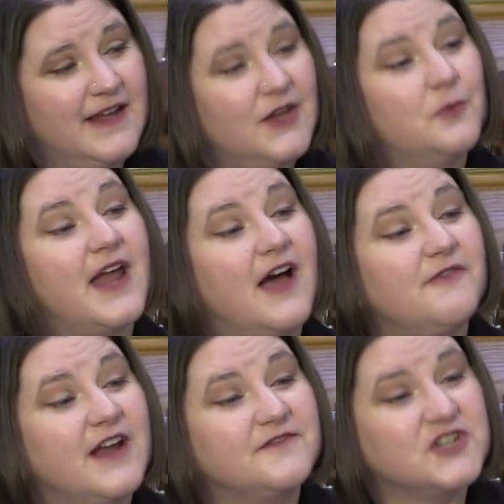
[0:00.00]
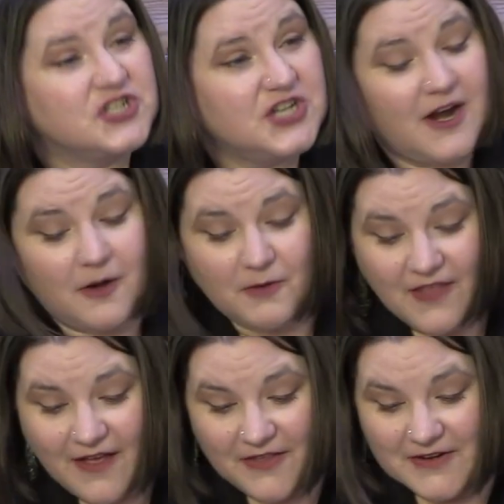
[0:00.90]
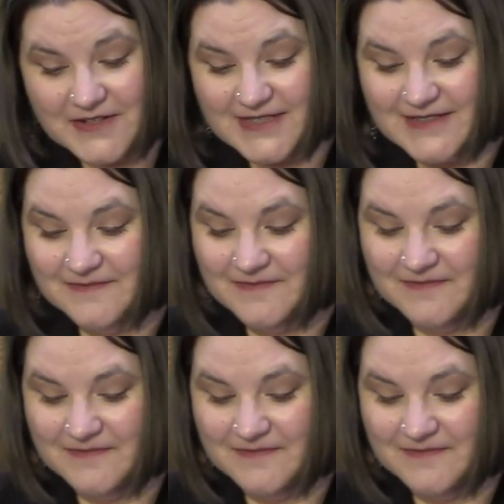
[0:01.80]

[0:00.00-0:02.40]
You would have enough to share with others.